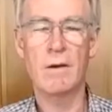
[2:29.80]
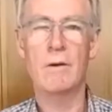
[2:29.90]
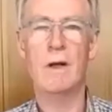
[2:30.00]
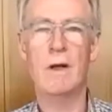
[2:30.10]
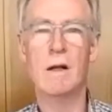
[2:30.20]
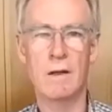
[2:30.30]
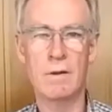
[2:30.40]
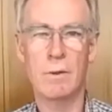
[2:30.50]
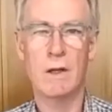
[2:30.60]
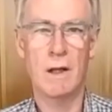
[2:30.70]
England,
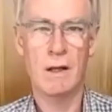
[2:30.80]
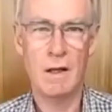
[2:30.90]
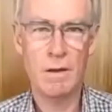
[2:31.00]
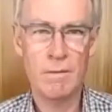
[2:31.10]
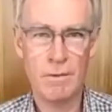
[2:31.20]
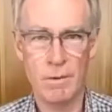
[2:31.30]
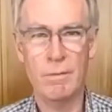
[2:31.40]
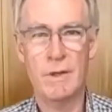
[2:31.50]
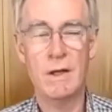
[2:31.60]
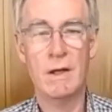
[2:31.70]
where they came
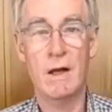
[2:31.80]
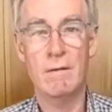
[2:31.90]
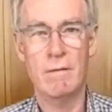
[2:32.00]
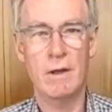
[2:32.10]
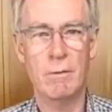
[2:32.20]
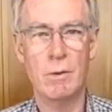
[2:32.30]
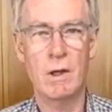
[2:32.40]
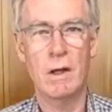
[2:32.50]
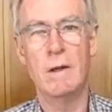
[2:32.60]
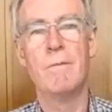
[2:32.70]
from, didn't have any
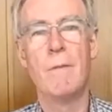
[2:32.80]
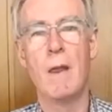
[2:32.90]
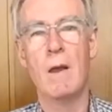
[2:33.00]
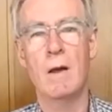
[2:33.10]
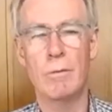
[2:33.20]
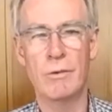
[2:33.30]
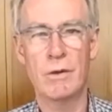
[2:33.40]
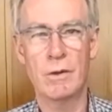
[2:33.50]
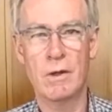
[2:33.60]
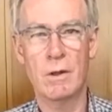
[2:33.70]
wine. It was
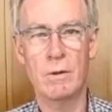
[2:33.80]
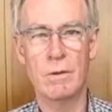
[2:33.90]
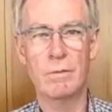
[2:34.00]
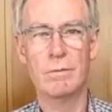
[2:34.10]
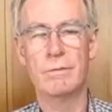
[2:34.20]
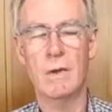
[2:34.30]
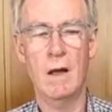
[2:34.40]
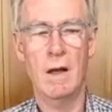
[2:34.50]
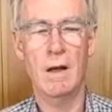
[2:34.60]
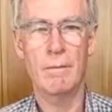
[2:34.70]
too cold.
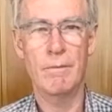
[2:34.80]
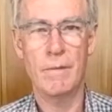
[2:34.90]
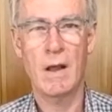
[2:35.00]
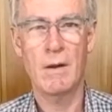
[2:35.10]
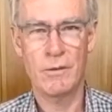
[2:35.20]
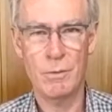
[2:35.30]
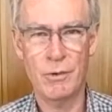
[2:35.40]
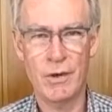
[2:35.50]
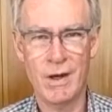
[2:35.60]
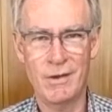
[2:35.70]
Some
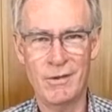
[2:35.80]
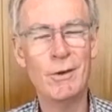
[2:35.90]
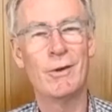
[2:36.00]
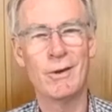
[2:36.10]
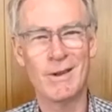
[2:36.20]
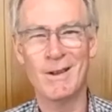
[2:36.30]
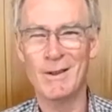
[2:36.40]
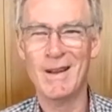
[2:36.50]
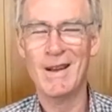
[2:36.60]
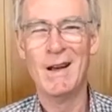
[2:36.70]
would say it's still too
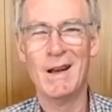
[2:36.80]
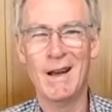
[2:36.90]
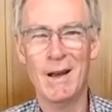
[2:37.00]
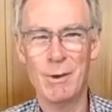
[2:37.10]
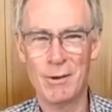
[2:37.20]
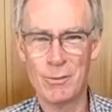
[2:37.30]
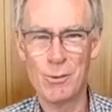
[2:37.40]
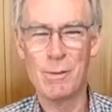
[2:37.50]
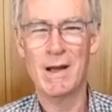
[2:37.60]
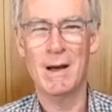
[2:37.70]
cold, but it's
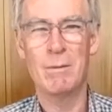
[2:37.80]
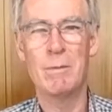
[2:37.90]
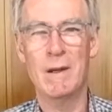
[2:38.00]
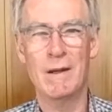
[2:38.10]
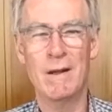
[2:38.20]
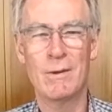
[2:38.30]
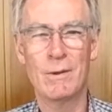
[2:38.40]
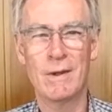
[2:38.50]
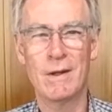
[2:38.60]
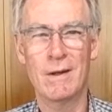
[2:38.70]
warming up. But they
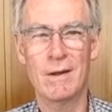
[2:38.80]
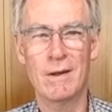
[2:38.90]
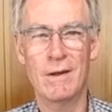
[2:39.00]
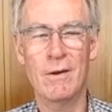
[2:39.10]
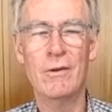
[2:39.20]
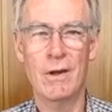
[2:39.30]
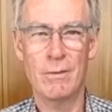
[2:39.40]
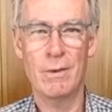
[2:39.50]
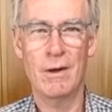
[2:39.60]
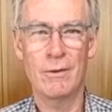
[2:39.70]
thought that New South
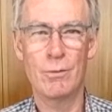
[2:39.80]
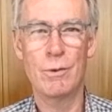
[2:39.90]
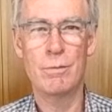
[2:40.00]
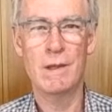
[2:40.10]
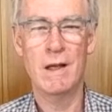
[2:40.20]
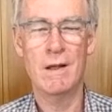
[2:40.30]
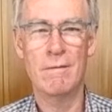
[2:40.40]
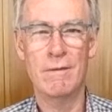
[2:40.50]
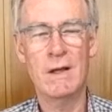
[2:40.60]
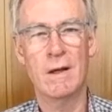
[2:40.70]
Wales would be the
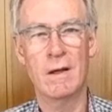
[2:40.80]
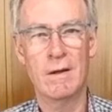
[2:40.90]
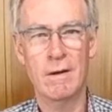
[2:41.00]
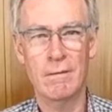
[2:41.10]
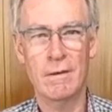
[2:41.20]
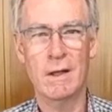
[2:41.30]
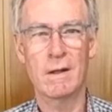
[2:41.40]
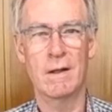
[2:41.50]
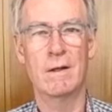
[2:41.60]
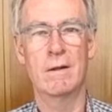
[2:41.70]
vineyard of
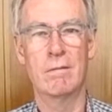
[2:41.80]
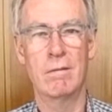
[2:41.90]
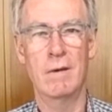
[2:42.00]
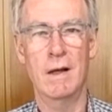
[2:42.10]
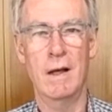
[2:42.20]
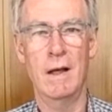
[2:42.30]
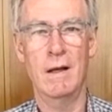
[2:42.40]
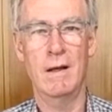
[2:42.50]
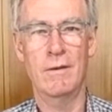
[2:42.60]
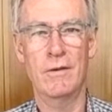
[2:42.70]
England.
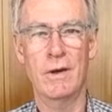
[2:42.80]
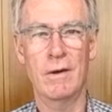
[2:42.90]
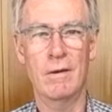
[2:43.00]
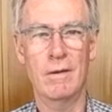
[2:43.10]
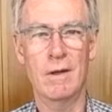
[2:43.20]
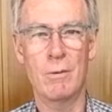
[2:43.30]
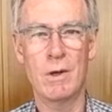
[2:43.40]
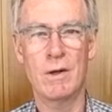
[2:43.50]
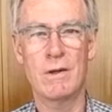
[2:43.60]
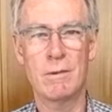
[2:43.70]
And so they
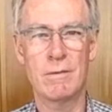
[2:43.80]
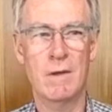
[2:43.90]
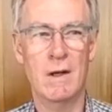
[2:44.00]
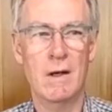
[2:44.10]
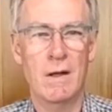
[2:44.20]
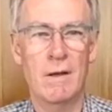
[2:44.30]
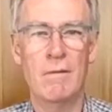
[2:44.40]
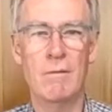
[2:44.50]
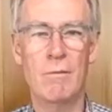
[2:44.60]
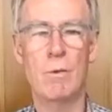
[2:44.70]
wanted to provide
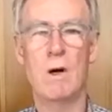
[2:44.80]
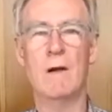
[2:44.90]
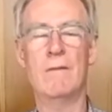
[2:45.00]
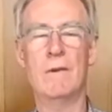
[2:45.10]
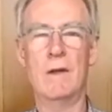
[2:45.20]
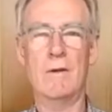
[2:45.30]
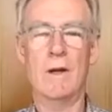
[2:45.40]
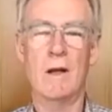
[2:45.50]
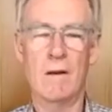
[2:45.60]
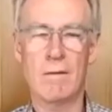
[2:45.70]
wine for their
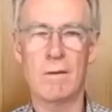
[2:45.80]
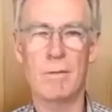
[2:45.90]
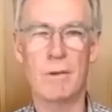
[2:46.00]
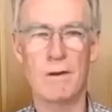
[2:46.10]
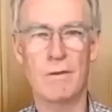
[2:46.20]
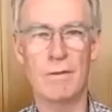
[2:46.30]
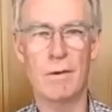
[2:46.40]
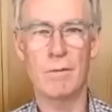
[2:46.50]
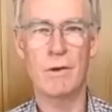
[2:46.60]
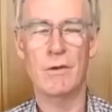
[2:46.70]
drinking from
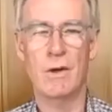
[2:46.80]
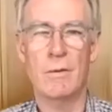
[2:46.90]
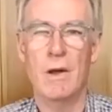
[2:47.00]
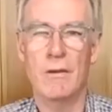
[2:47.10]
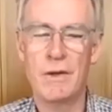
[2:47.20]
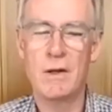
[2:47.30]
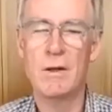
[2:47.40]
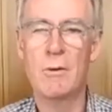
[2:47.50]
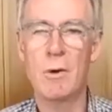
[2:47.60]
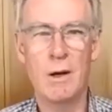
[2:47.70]
New South Wales. It
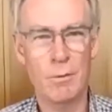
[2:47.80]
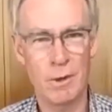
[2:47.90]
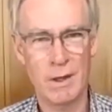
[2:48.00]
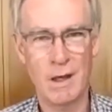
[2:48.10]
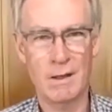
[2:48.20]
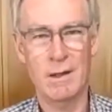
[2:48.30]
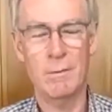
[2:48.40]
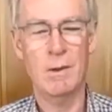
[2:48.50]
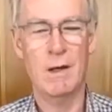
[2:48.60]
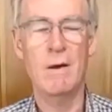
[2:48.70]
didn't quite work out that
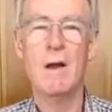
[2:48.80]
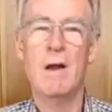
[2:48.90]
way.